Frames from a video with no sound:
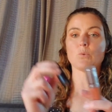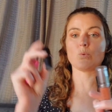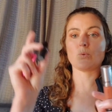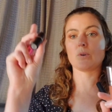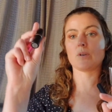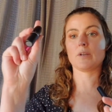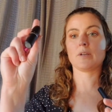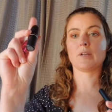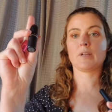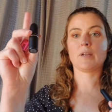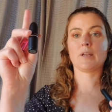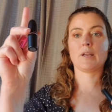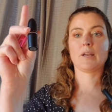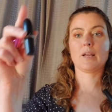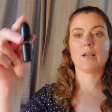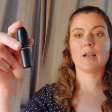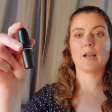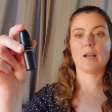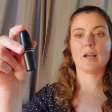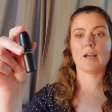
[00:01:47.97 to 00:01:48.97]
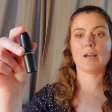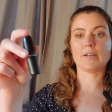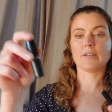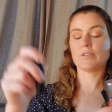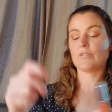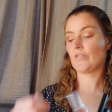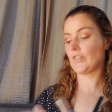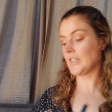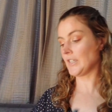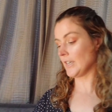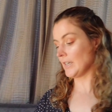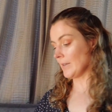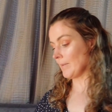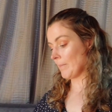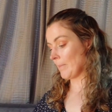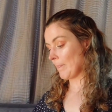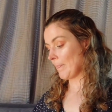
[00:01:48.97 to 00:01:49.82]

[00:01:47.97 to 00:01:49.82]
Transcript: or aren't fitting